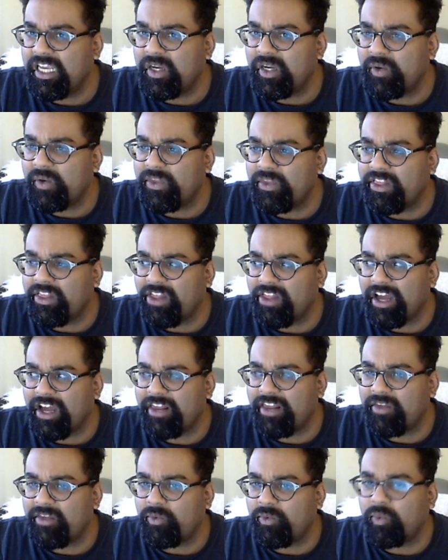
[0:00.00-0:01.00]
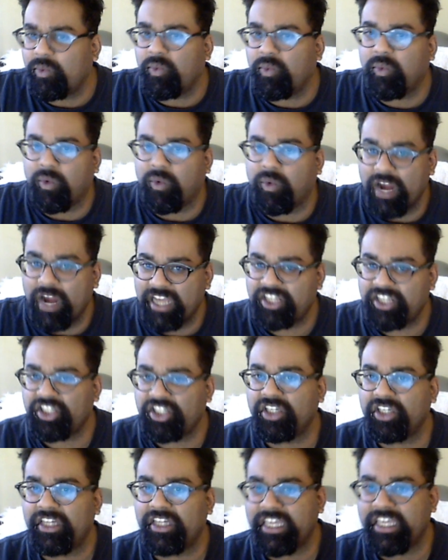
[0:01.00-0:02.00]
with a lot of the
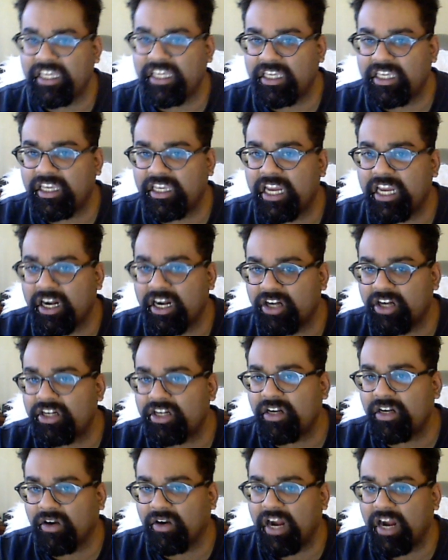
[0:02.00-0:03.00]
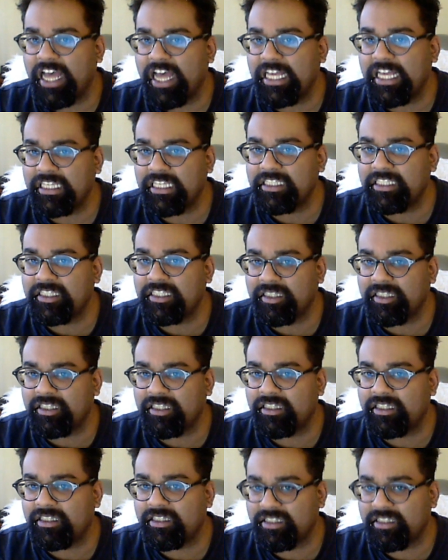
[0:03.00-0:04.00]
racially characterized
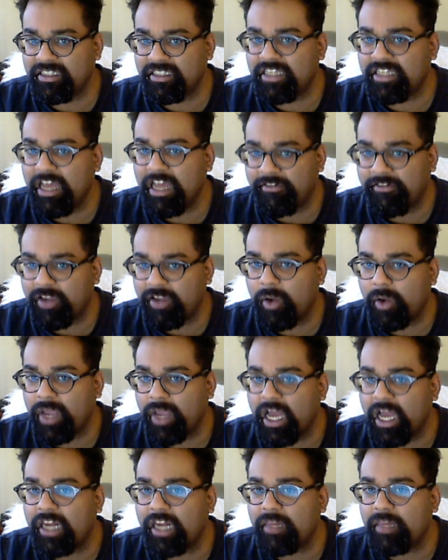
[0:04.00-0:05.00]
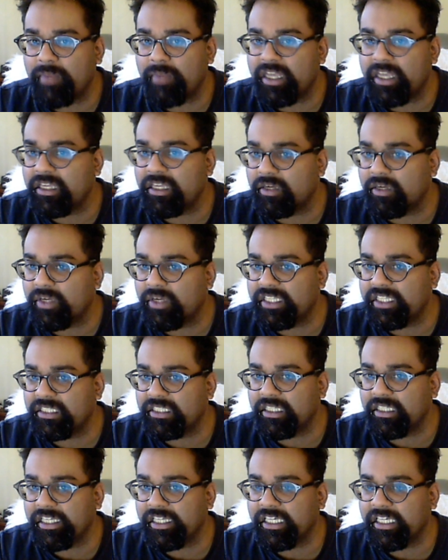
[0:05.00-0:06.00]
stuff going on in the media
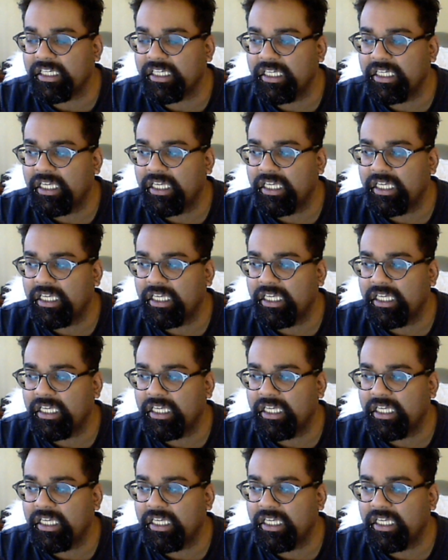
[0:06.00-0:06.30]
recently,